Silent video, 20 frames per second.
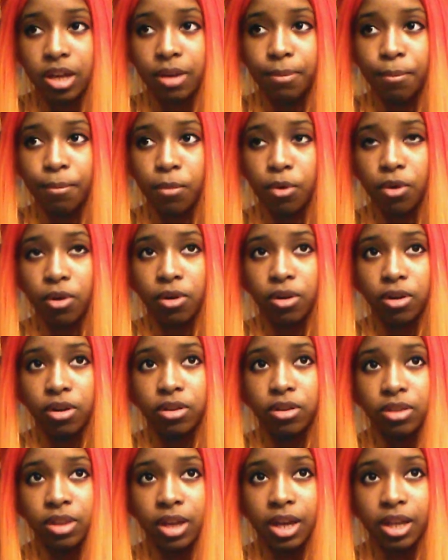more
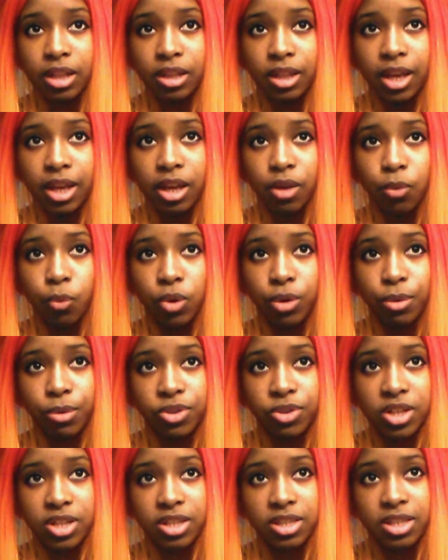than like we were
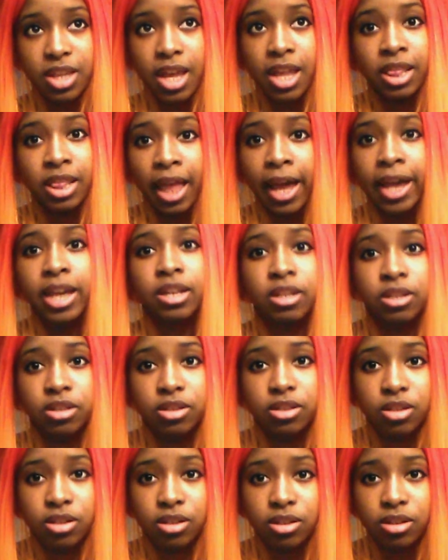just
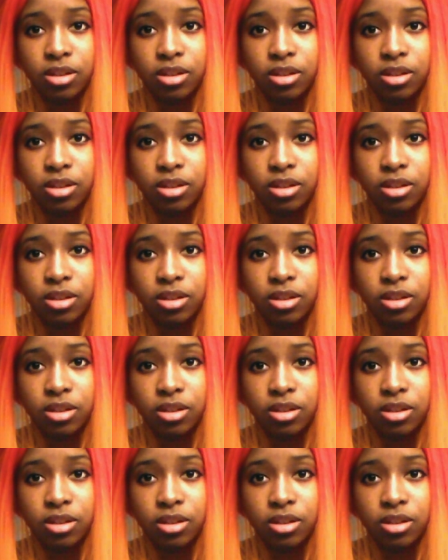enlightened